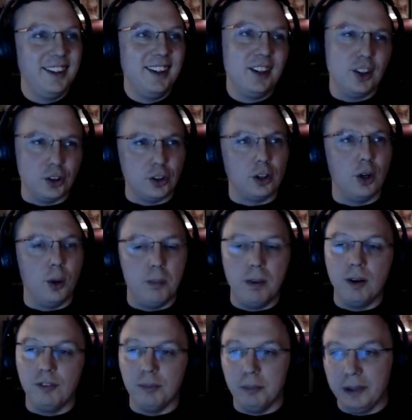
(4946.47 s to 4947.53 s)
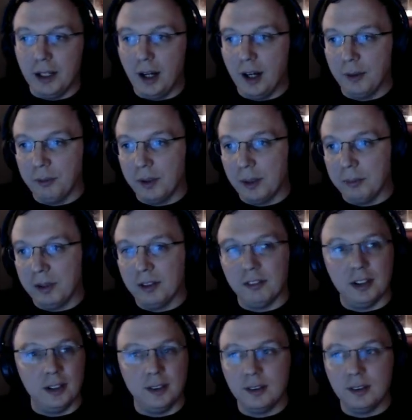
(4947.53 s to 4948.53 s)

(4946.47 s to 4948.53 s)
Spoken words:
Let's go above and beyond when I'm giving